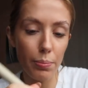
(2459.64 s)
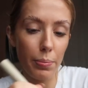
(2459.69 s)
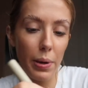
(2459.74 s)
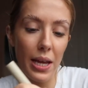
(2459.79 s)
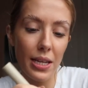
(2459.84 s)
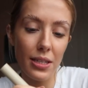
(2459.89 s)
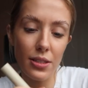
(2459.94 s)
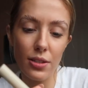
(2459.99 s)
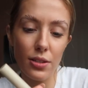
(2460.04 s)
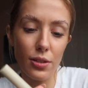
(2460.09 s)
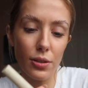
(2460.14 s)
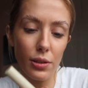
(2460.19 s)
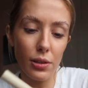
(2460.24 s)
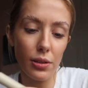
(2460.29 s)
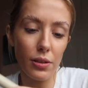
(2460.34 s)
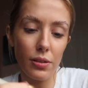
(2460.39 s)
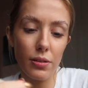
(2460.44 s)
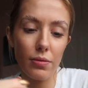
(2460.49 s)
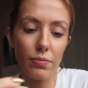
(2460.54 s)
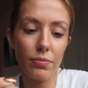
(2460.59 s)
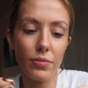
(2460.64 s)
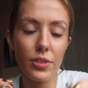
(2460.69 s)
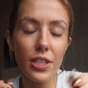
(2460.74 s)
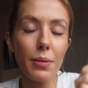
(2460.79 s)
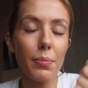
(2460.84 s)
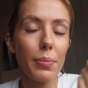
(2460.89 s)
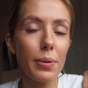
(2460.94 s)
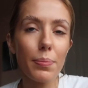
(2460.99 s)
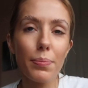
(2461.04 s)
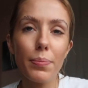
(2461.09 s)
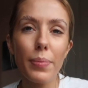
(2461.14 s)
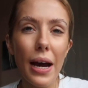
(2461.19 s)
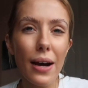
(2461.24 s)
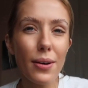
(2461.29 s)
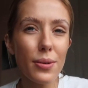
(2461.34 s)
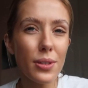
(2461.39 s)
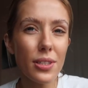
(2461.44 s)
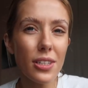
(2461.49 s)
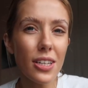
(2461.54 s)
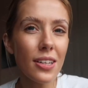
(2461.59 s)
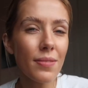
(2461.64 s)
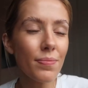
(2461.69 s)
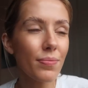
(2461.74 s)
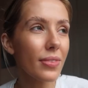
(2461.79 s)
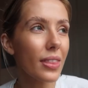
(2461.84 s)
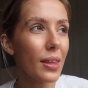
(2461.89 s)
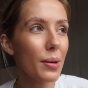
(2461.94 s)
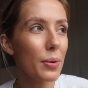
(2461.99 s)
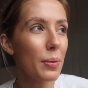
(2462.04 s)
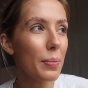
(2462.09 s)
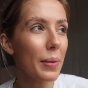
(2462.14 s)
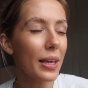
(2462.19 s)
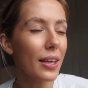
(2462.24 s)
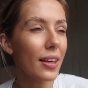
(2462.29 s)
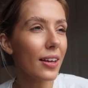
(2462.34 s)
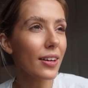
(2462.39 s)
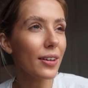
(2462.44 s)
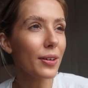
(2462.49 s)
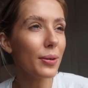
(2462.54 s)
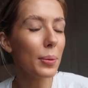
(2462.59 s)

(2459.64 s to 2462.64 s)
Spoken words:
powder, what am I gonna